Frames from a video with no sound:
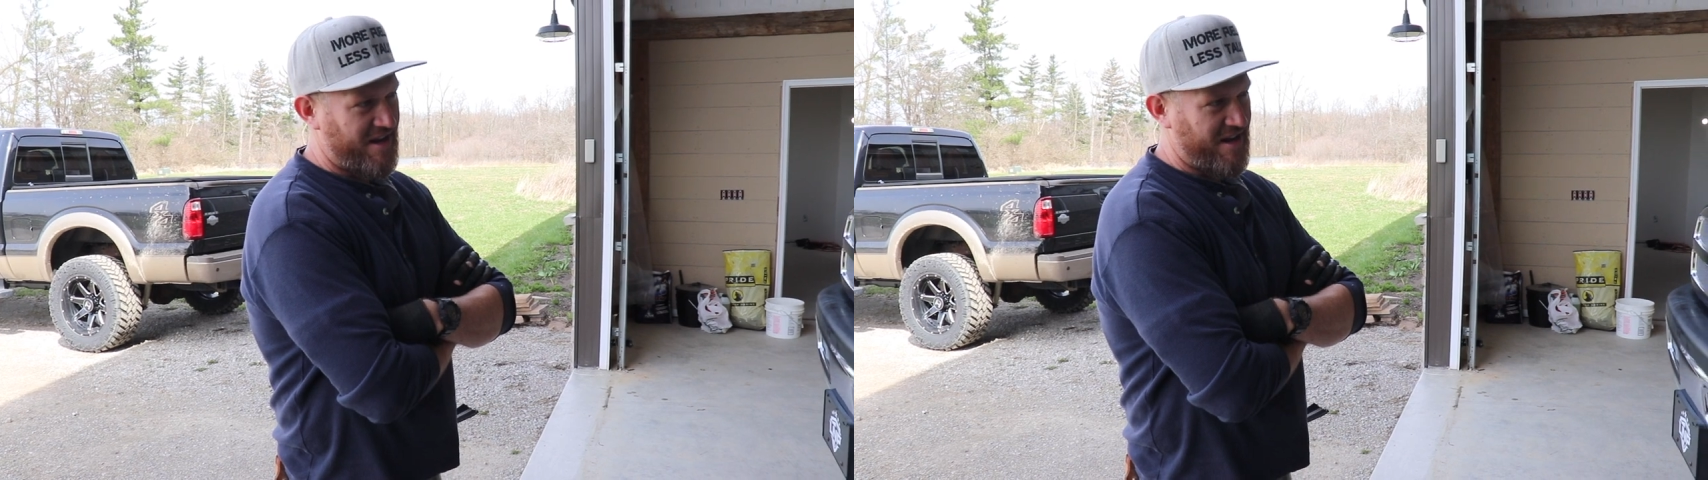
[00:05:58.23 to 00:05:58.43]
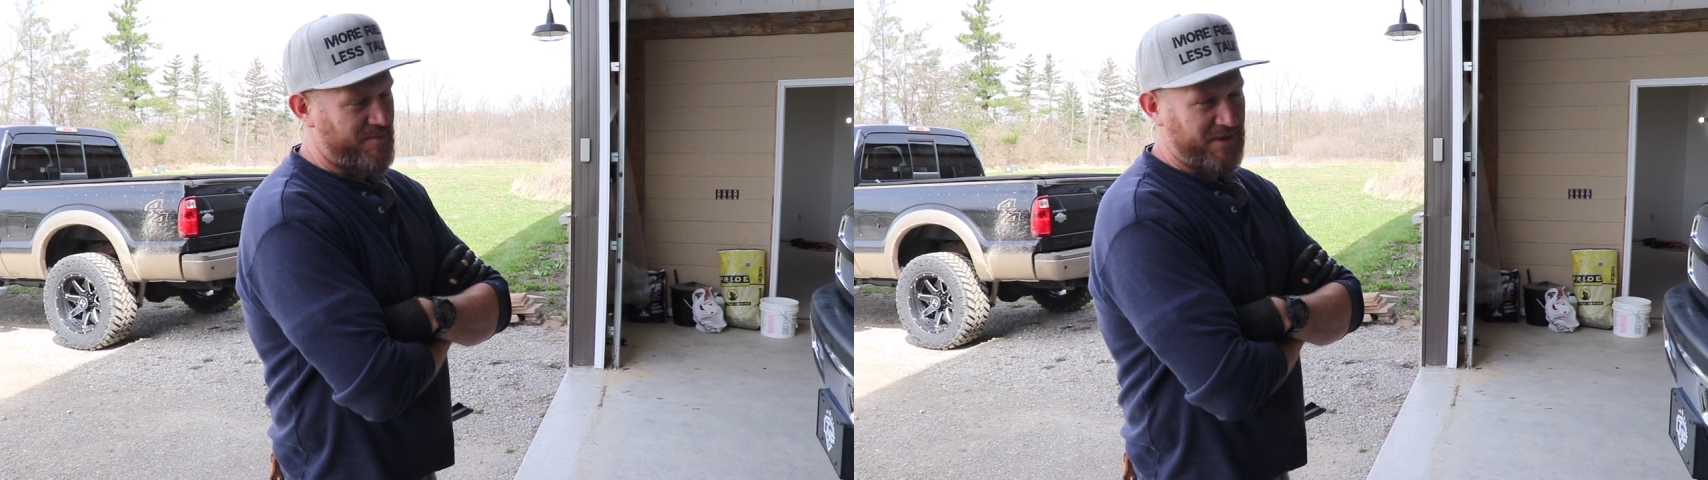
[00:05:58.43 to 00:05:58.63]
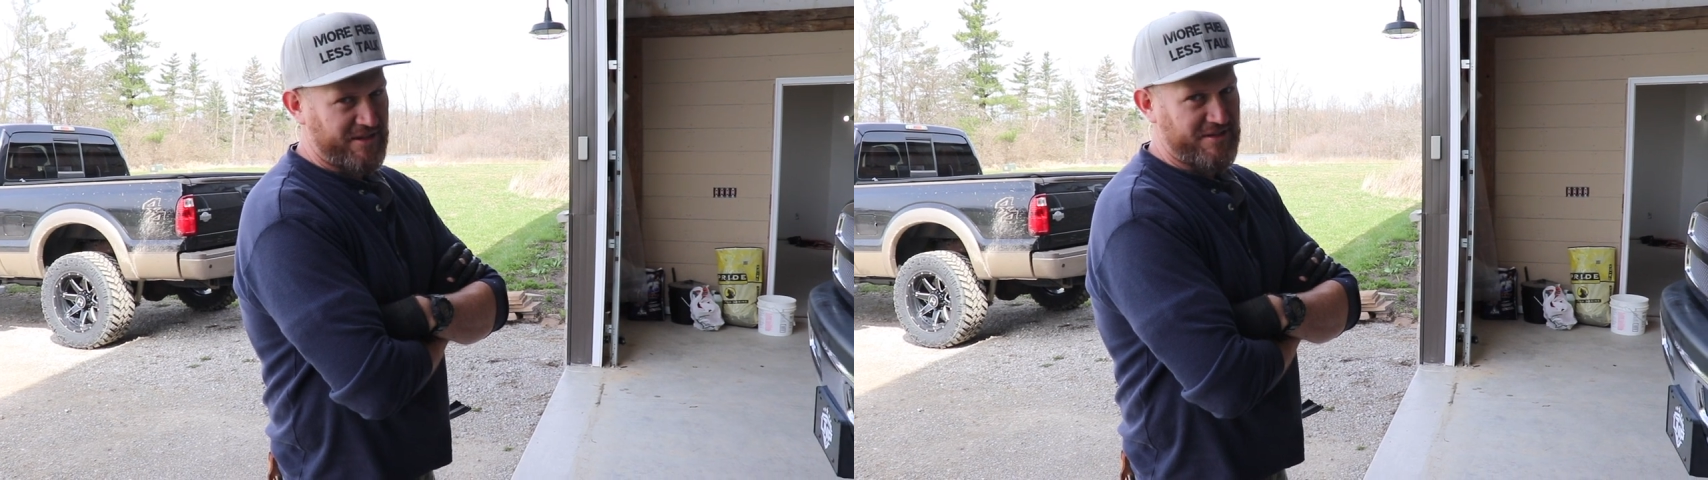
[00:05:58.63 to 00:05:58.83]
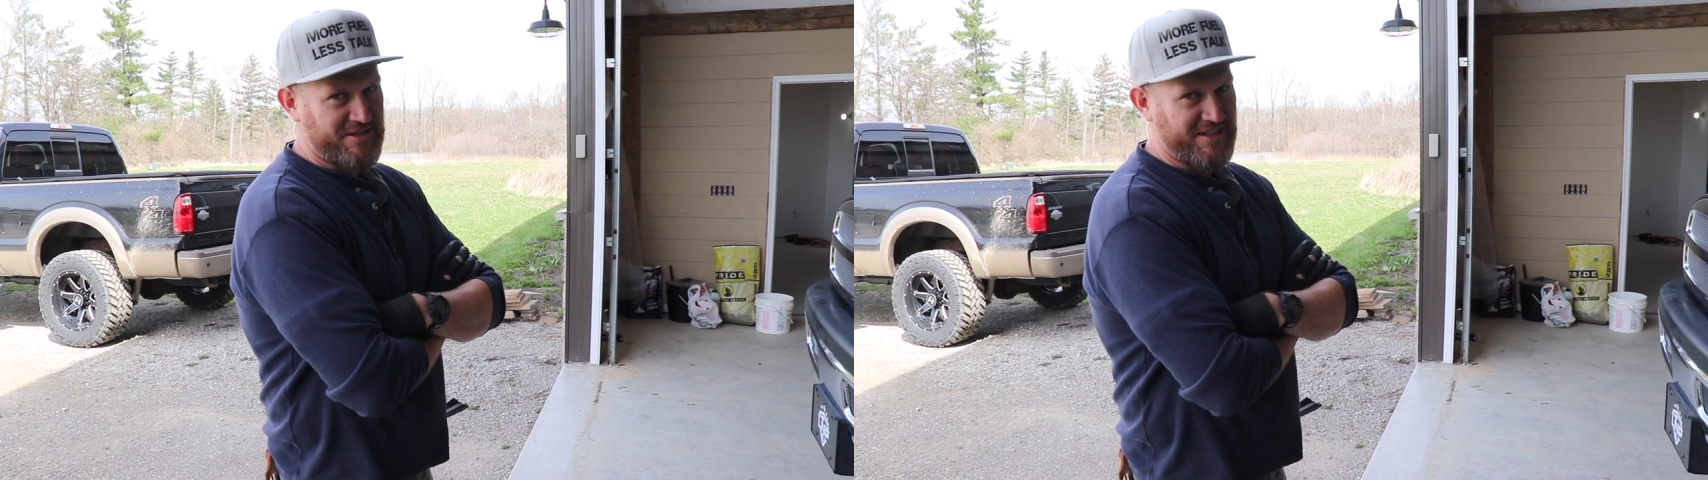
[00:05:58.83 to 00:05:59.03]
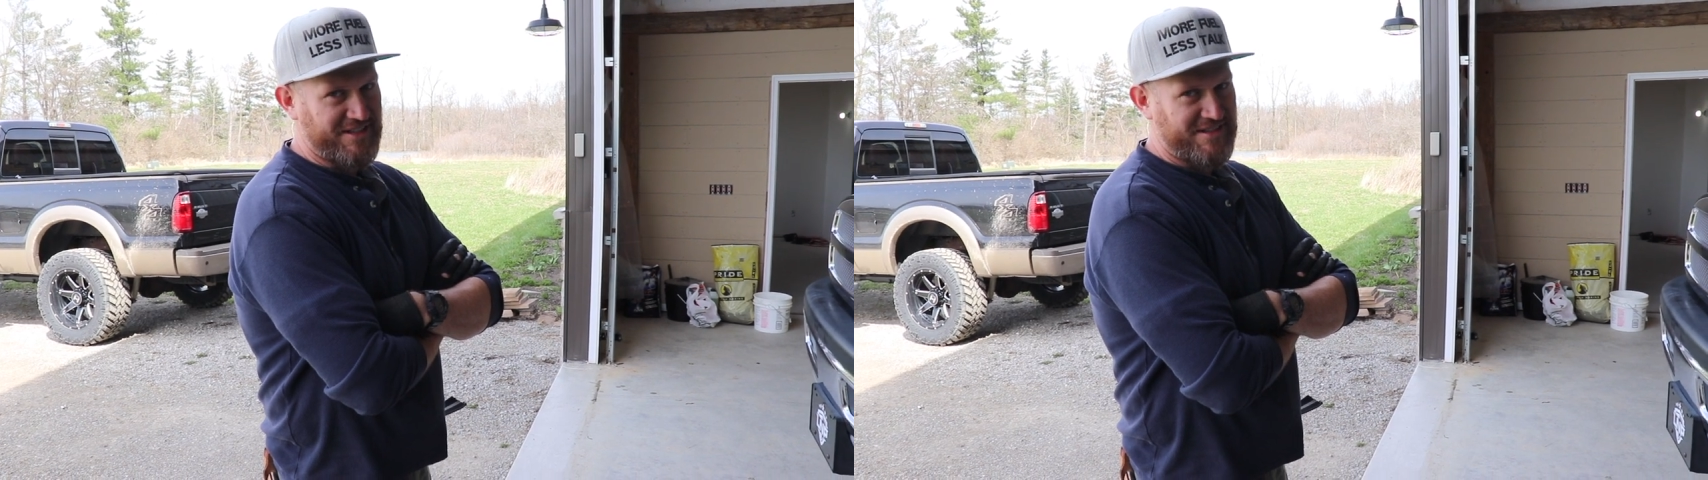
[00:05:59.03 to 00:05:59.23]
I'm a little
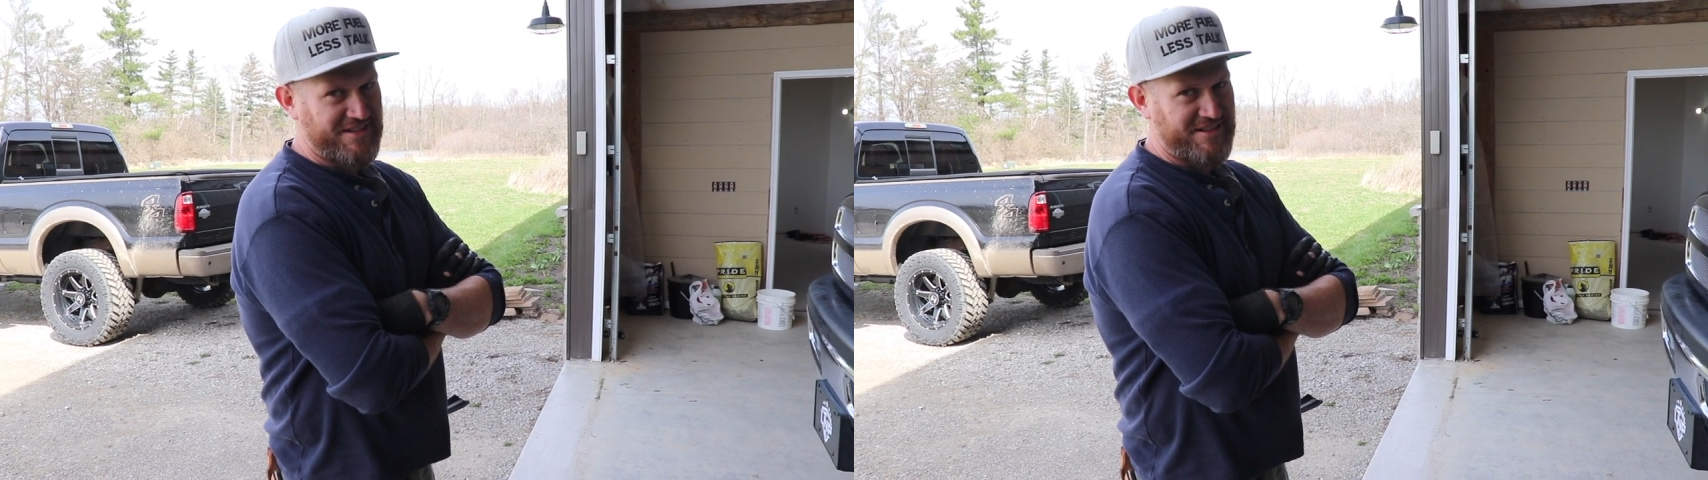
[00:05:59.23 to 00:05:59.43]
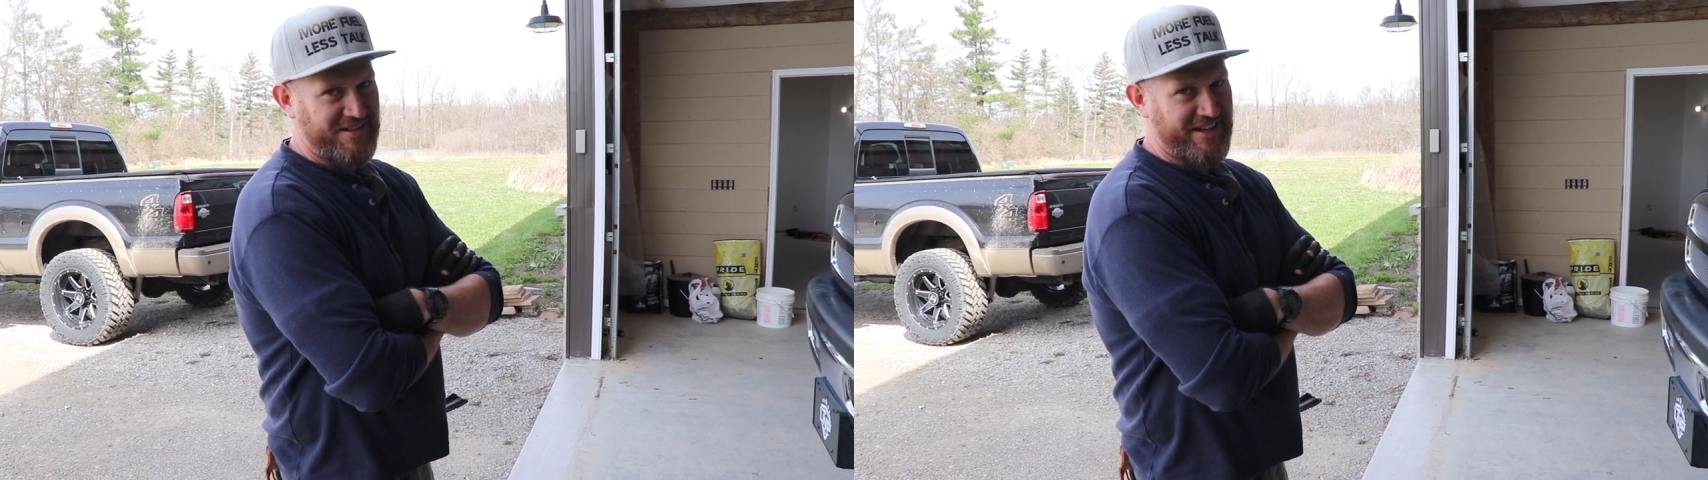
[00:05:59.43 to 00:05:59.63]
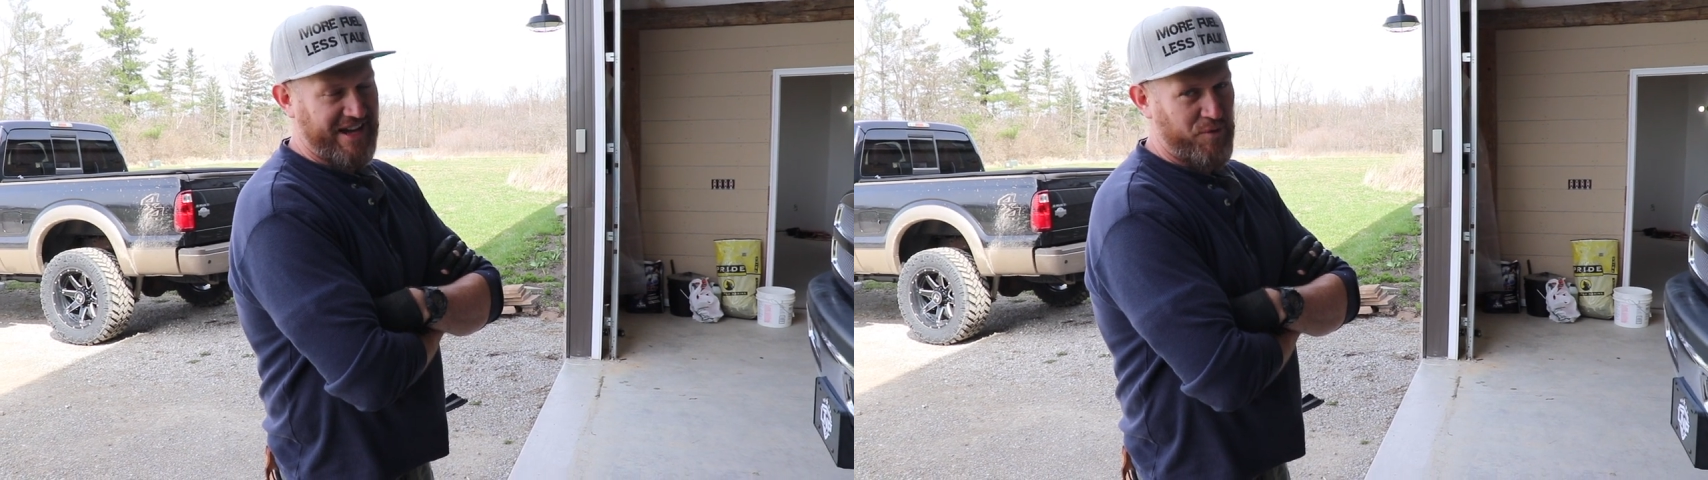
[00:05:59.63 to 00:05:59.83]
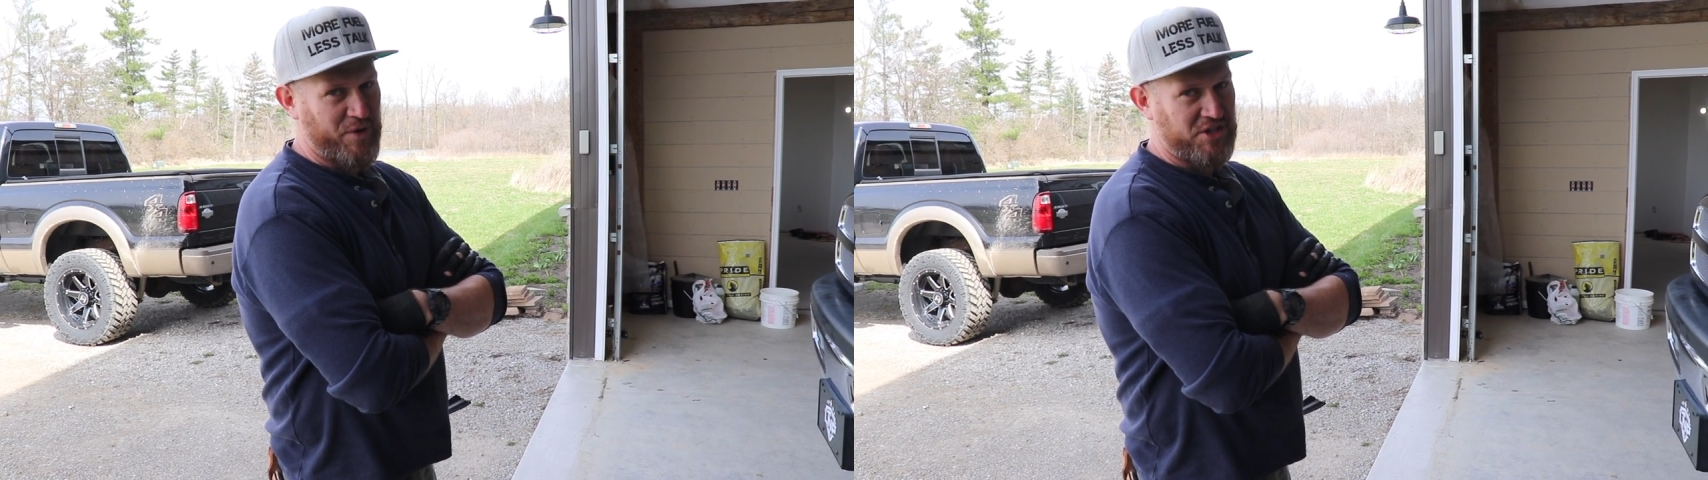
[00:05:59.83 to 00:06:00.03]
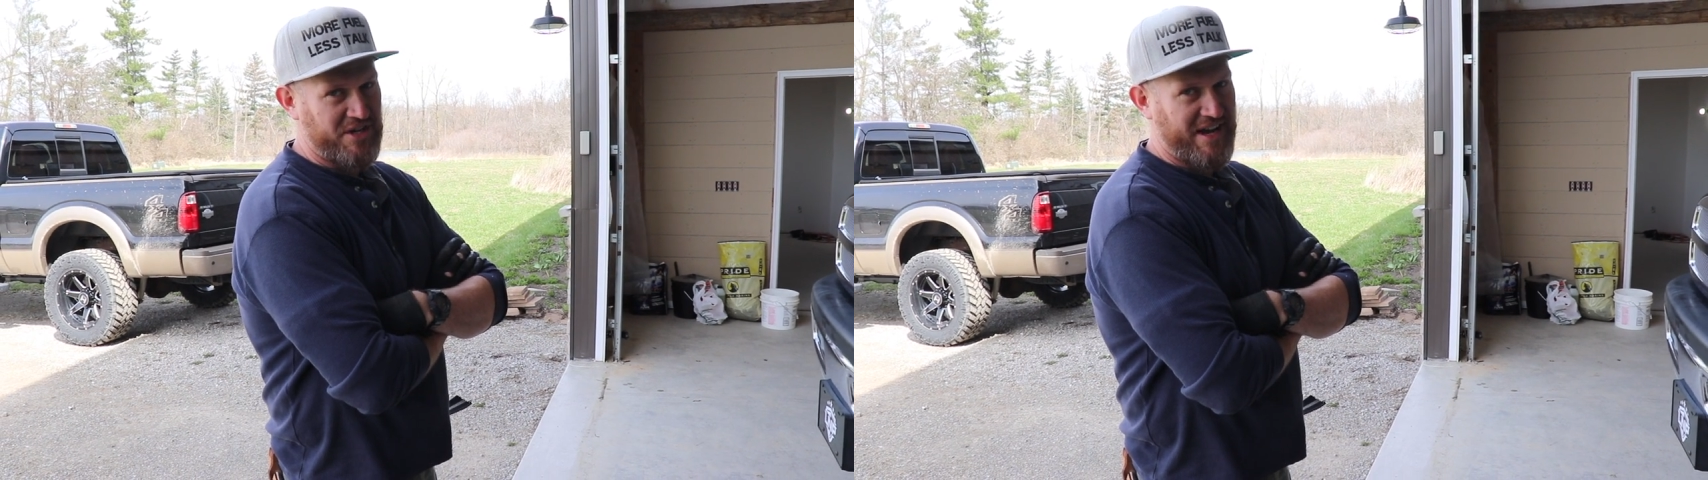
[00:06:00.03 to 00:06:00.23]
jealous. Like I
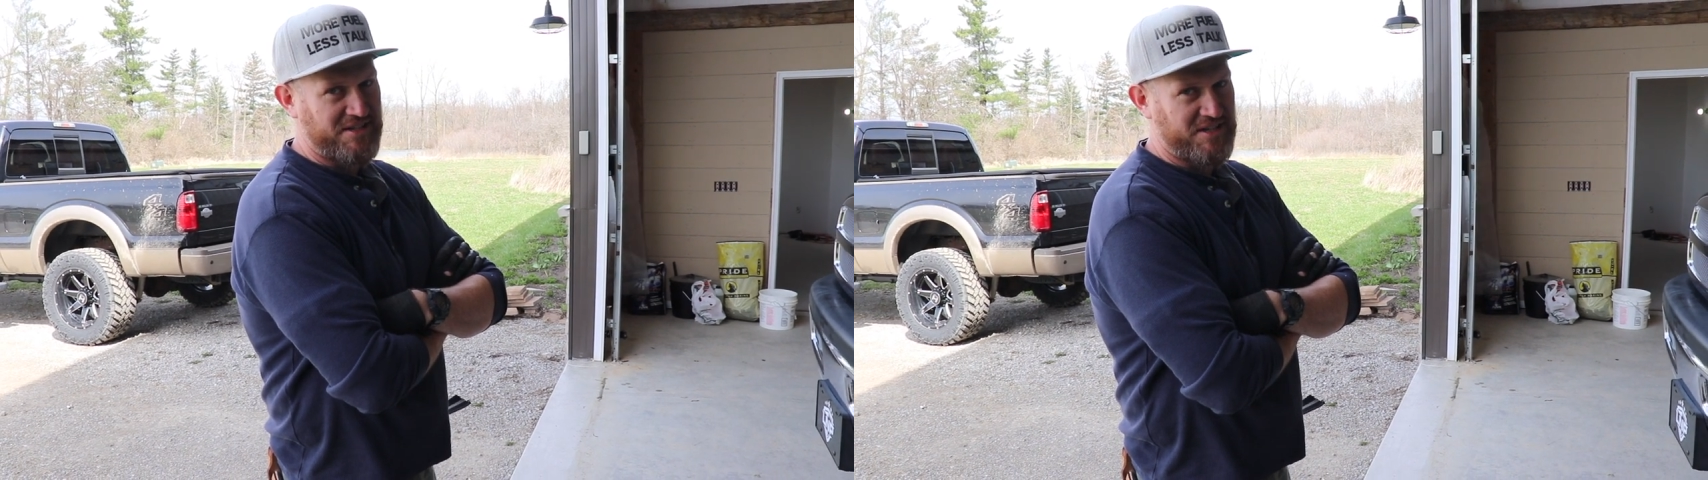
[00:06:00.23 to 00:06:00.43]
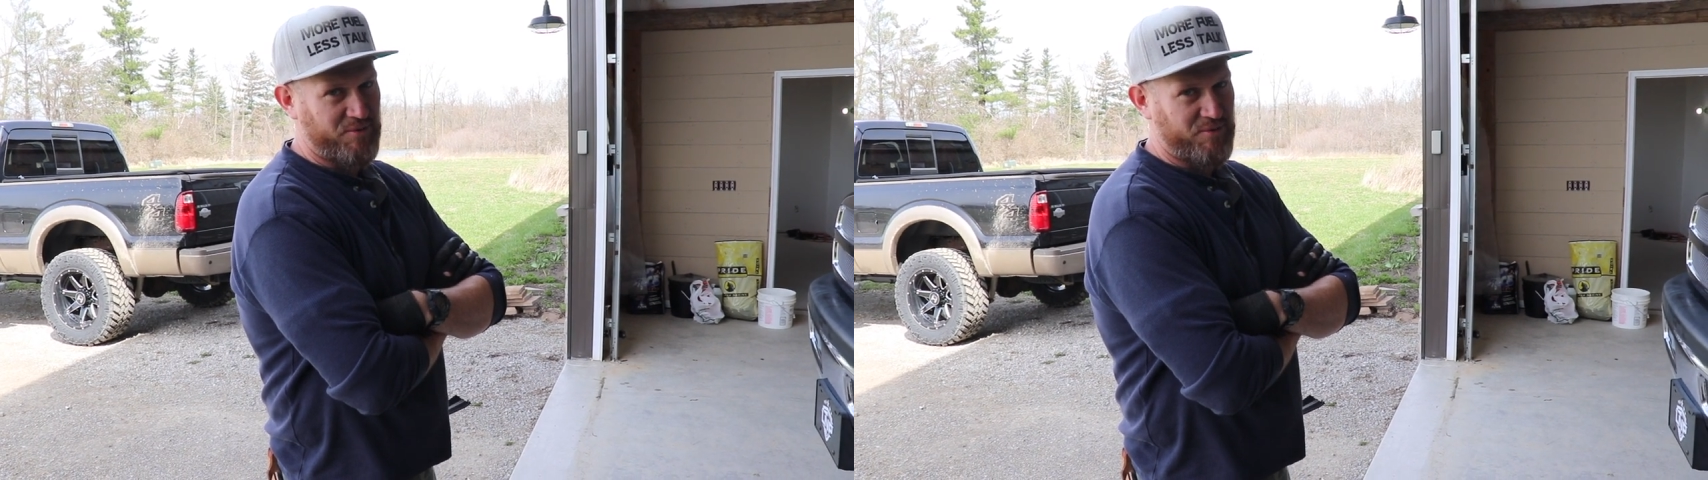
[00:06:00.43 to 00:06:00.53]
wish Nasty